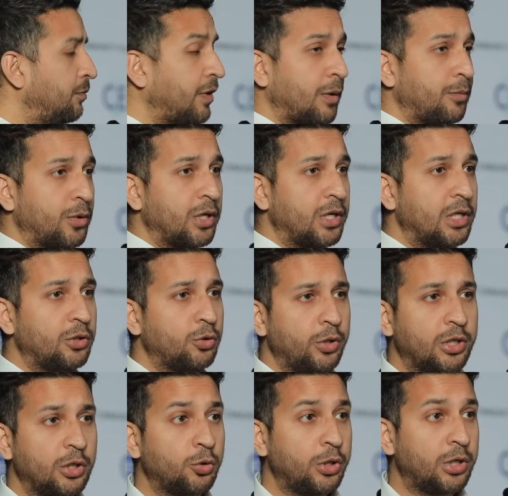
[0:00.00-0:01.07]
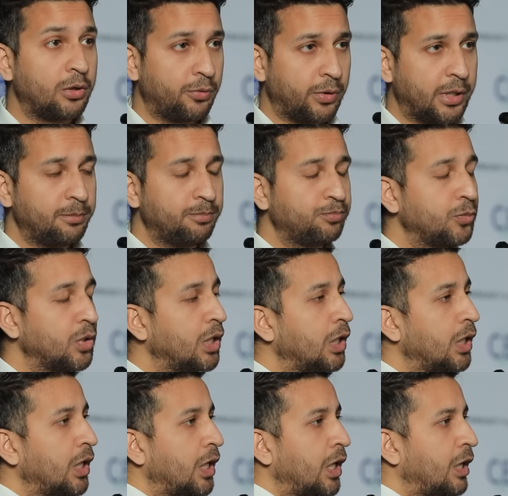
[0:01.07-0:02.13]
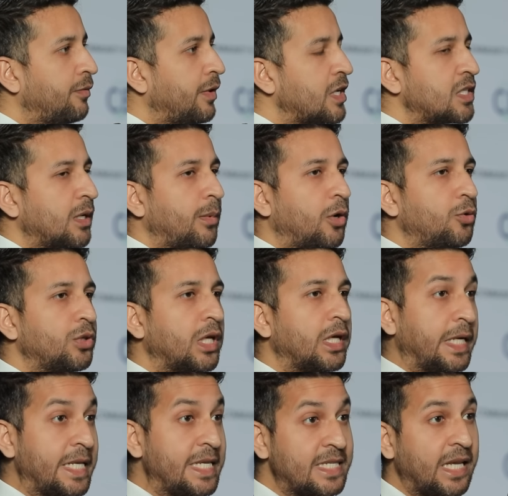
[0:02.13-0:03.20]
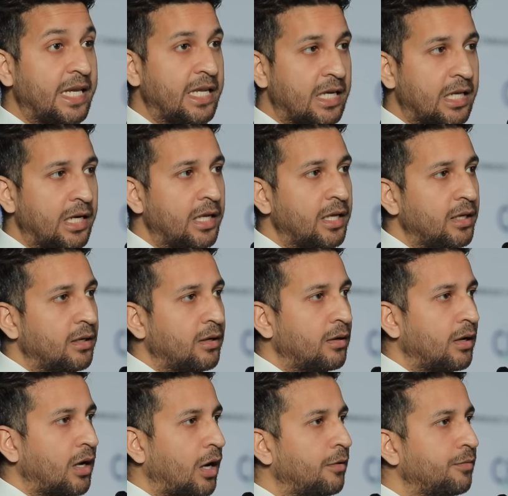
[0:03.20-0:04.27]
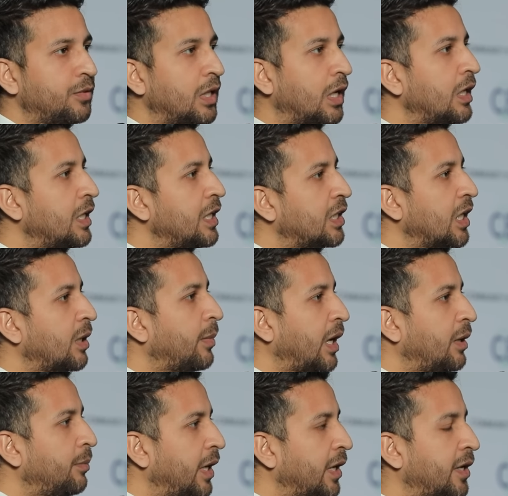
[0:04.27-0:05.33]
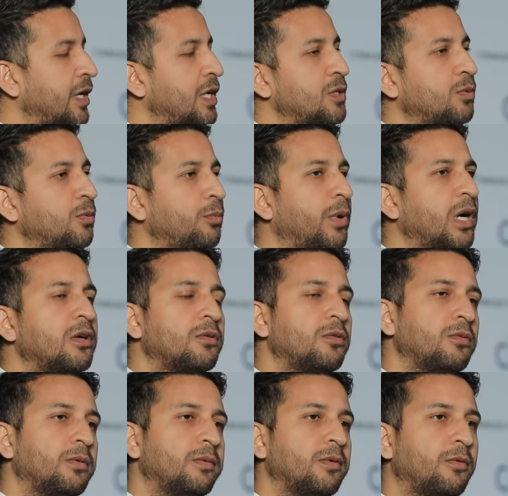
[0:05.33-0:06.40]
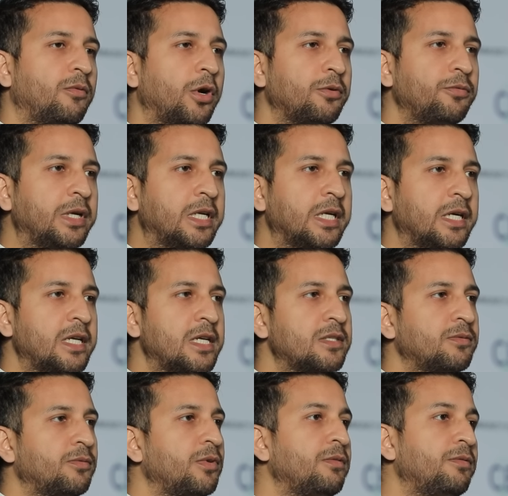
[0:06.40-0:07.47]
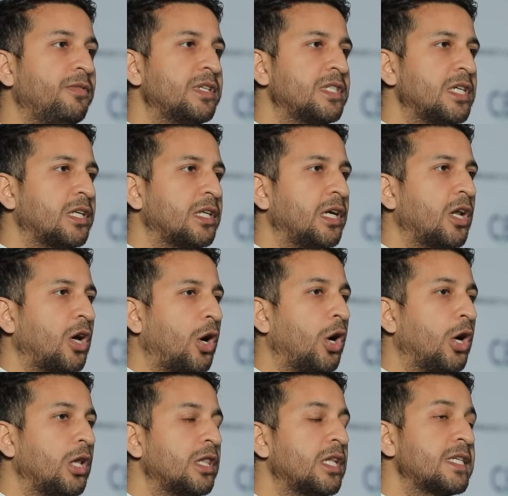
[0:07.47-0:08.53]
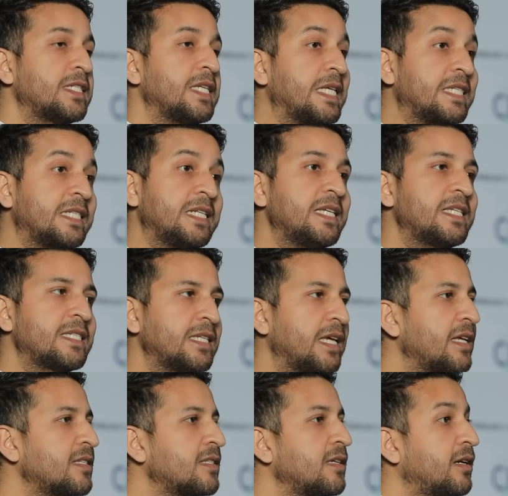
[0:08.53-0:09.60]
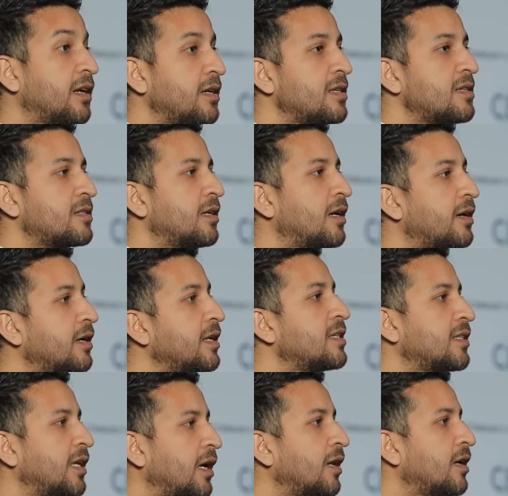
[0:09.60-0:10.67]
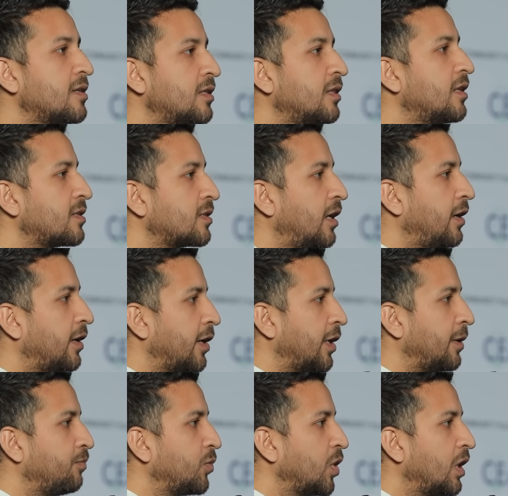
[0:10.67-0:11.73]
February 2021. It was about the recycling of the lithium-ion batteries. But what we did is we visited all the 66 registered recyclers in this country